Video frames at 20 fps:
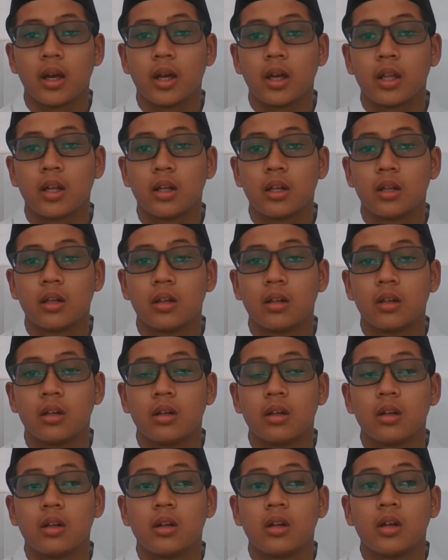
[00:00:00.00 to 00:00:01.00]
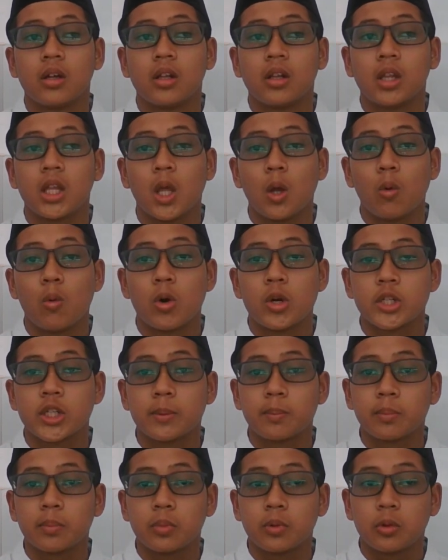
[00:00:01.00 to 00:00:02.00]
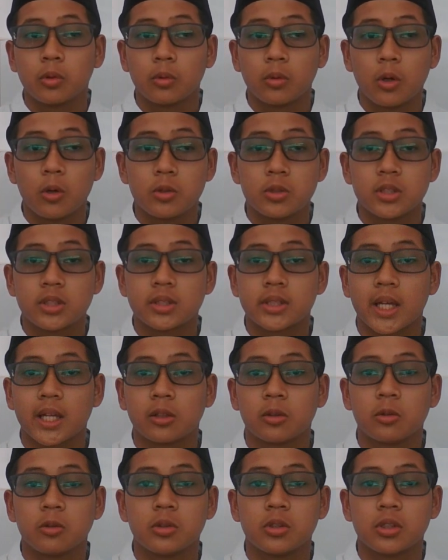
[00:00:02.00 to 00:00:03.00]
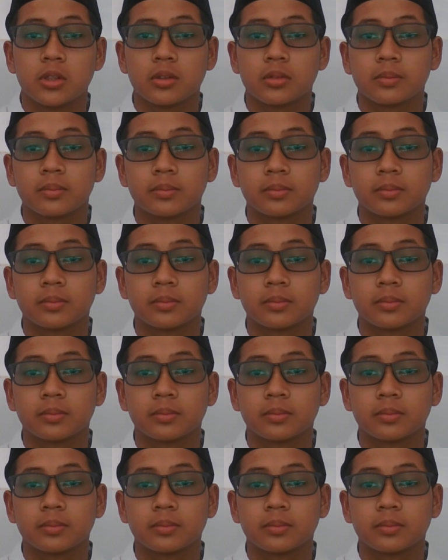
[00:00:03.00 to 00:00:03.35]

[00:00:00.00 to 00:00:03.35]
and they worship to those statues.